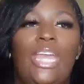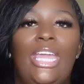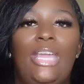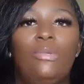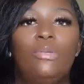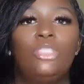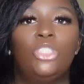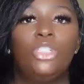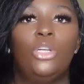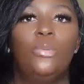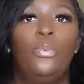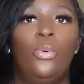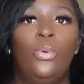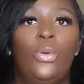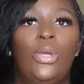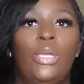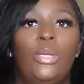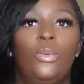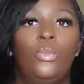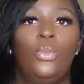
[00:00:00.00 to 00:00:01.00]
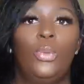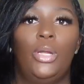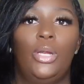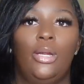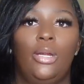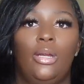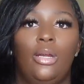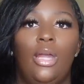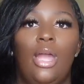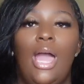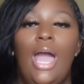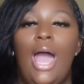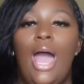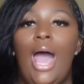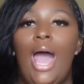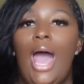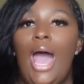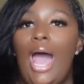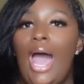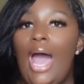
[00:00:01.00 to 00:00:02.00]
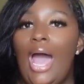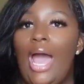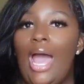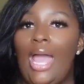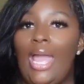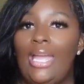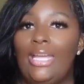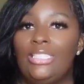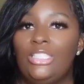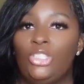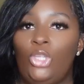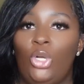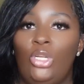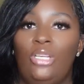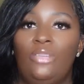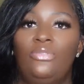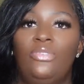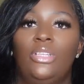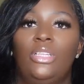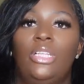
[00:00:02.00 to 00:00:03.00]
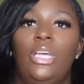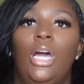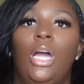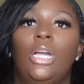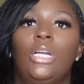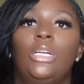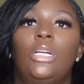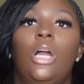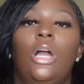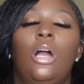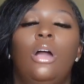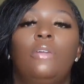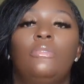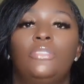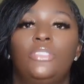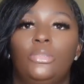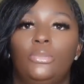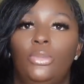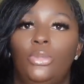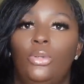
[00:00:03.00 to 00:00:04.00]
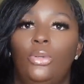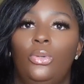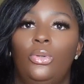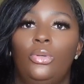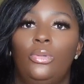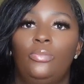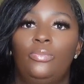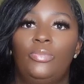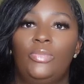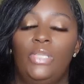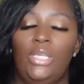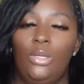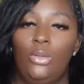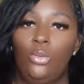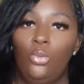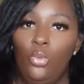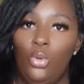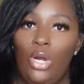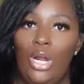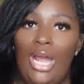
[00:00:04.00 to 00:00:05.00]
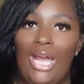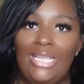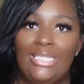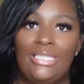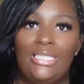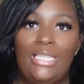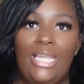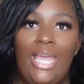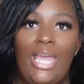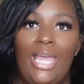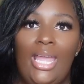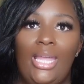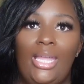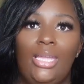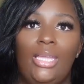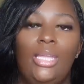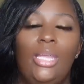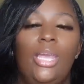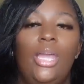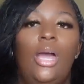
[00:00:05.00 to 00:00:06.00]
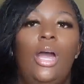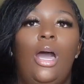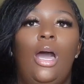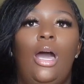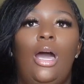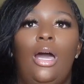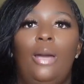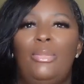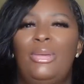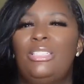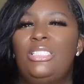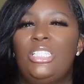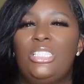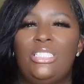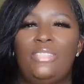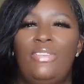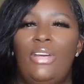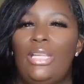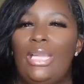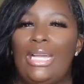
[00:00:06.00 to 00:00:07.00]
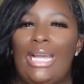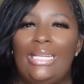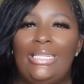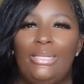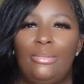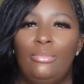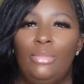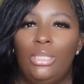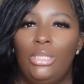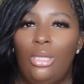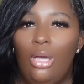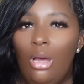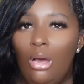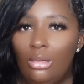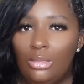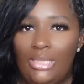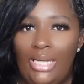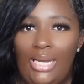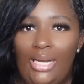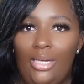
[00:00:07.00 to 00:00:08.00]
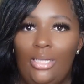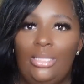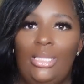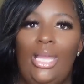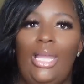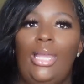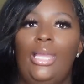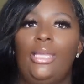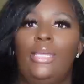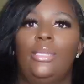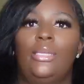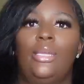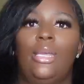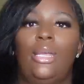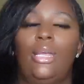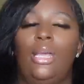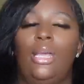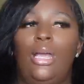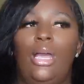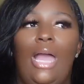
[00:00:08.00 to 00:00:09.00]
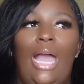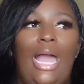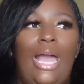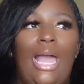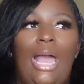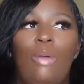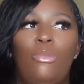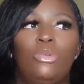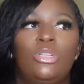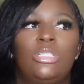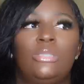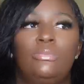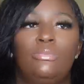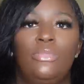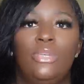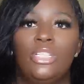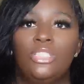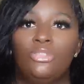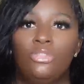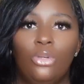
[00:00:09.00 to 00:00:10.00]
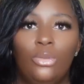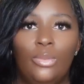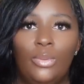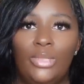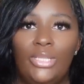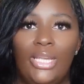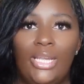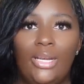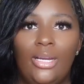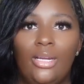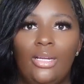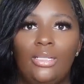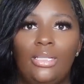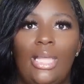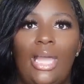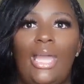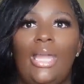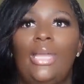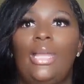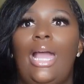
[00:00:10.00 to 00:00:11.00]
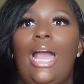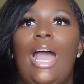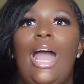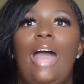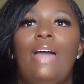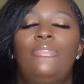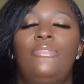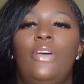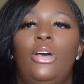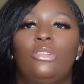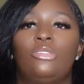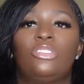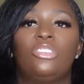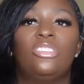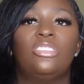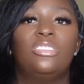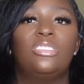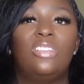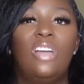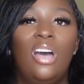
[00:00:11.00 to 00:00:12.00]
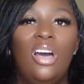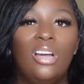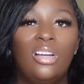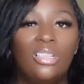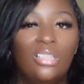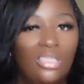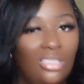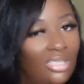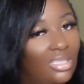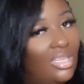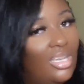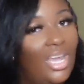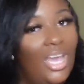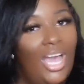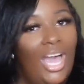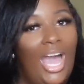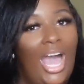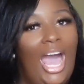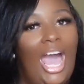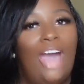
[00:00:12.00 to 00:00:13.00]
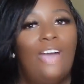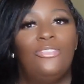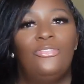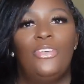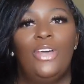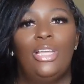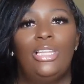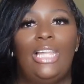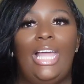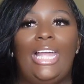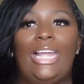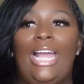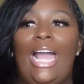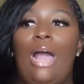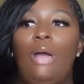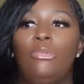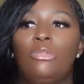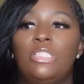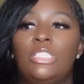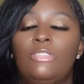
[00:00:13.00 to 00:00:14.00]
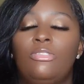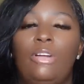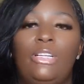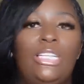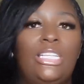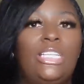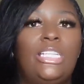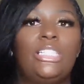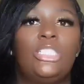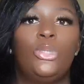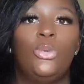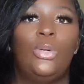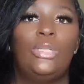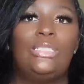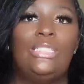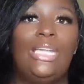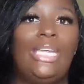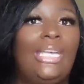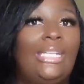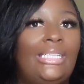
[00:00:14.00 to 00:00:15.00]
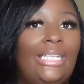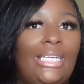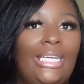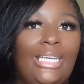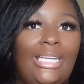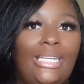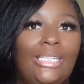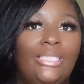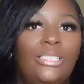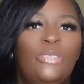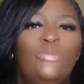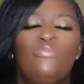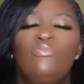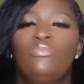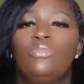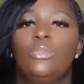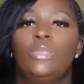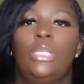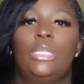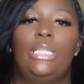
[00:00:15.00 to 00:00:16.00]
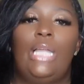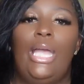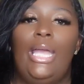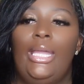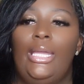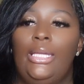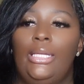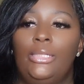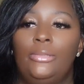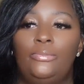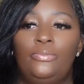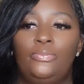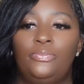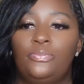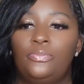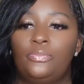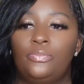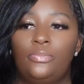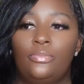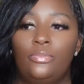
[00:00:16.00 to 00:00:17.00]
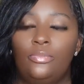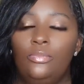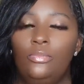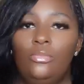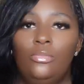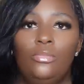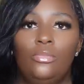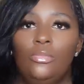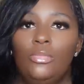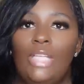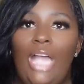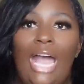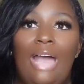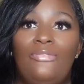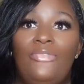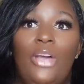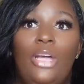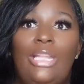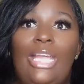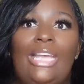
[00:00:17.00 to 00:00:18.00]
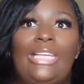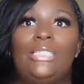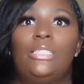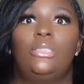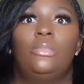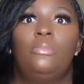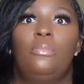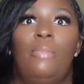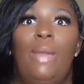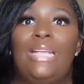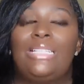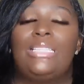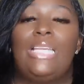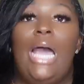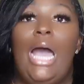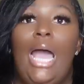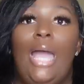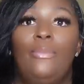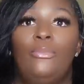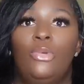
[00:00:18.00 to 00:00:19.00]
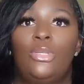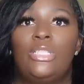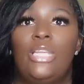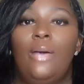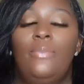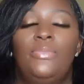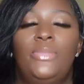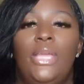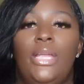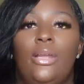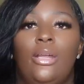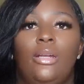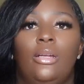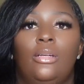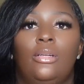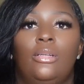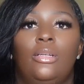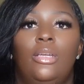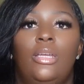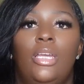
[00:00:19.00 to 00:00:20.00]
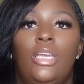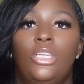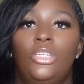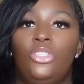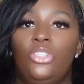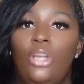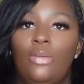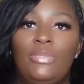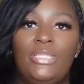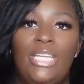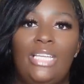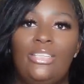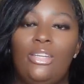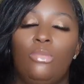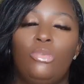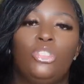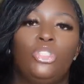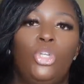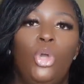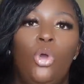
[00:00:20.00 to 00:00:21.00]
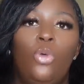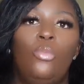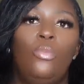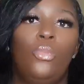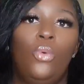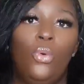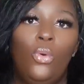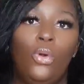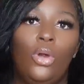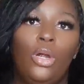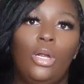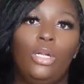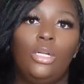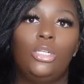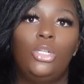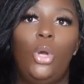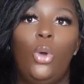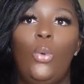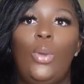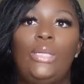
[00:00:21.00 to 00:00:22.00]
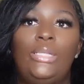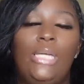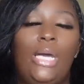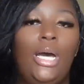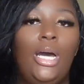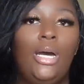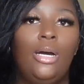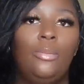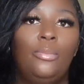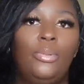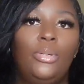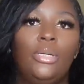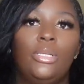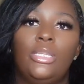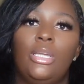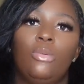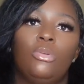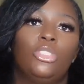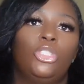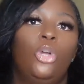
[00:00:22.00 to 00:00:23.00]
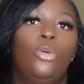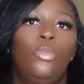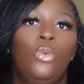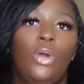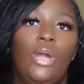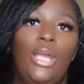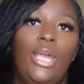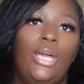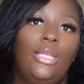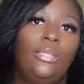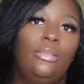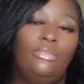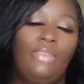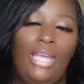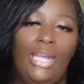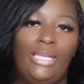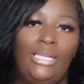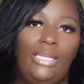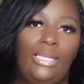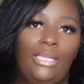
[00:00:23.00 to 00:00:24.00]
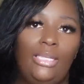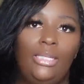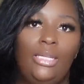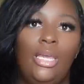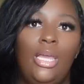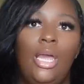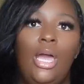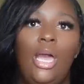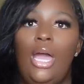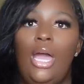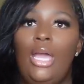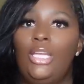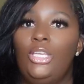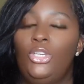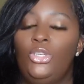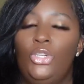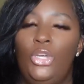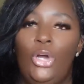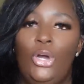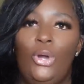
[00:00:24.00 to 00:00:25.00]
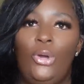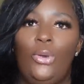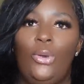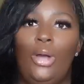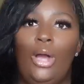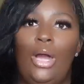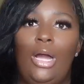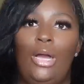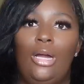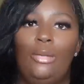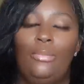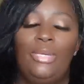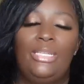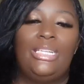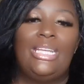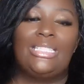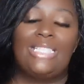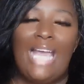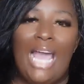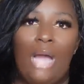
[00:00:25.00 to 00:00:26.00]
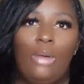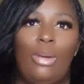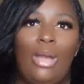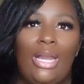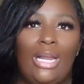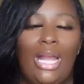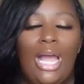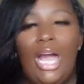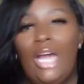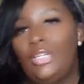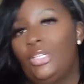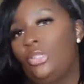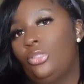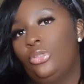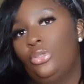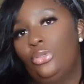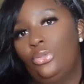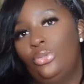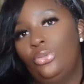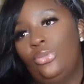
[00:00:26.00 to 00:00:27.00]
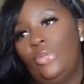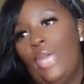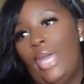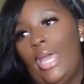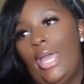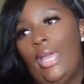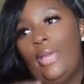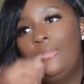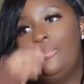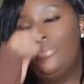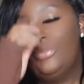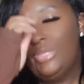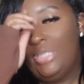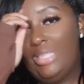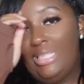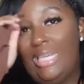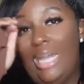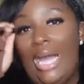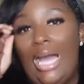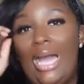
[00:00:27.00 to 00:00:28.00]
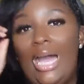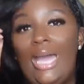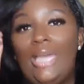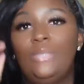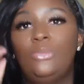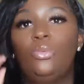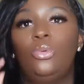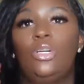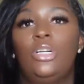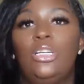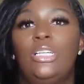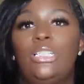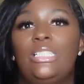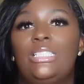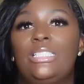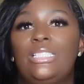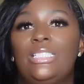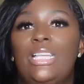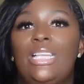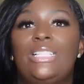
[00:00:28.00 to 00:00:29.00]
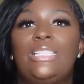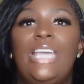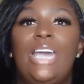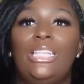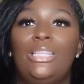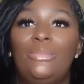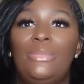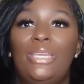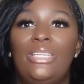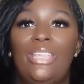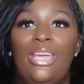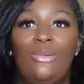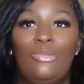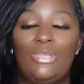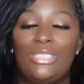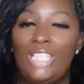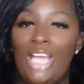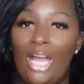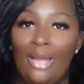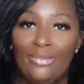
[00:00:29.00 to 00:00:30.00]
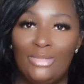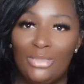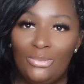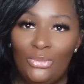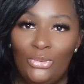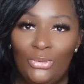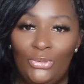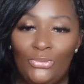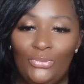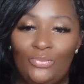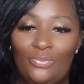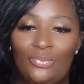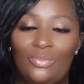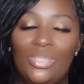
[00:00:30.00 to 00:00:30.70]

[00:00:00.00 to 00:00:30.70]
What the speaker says: It was to the point where I started feeling uncomfortable where I stay. It just felt like I didn't belong there. Like, I was miserable there. Like, I felt stuck. I felt like I was running into a dead end. Like, I felt like my time was up there. You know what I'm saying? There was no more going up. There was no more elevating, you know. And that's how I kind of knew that God was telling me that it was time to move.